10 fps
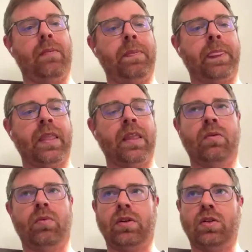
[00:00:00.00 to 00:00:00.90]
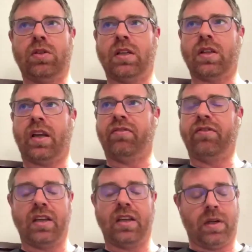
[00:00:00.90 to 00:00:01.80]
um, we would use things
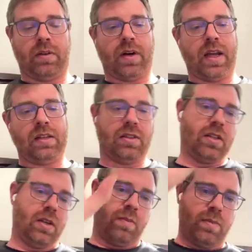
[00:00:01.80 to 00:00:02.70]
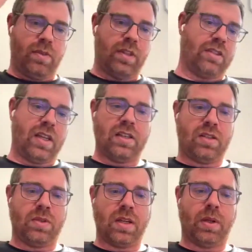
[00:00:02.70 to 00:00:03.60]
like Figma, right, to like
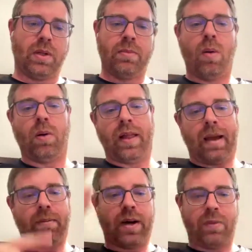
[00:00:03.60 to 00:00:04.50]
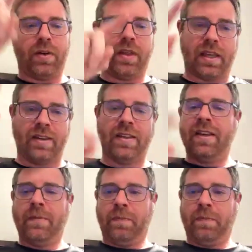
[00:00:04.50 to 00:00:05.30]
say someone's going to build a mobile app, right, where they